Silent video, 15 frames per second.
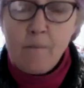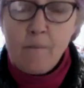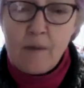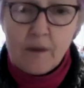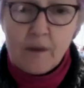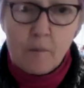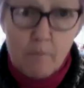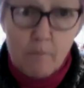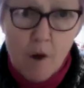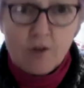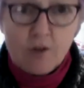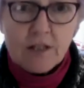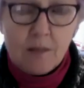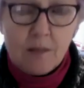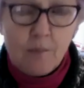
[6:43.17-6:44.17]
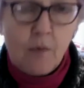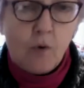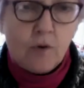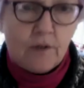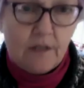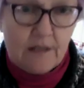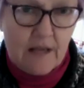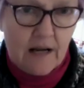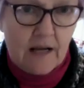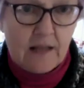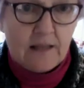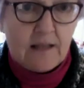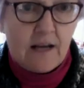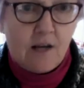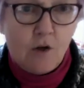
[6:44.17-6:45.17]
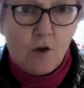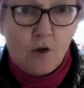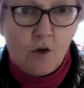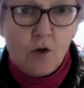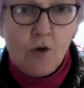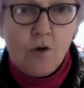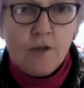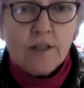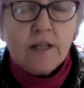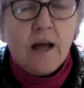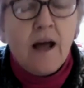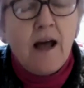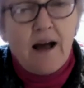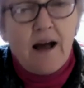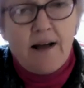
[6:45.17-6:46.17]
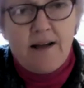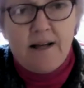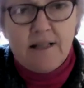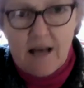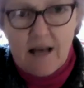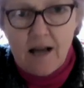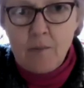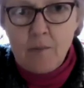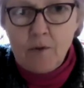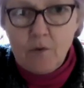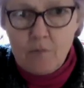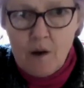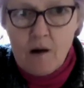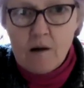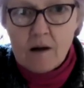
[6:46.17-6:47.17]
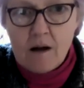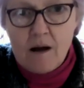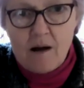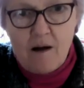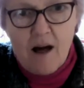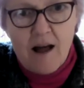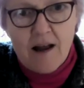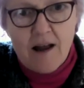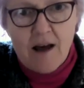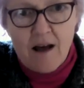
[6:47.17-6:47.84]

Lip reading: but the most important thing is that you use an indelible marker, an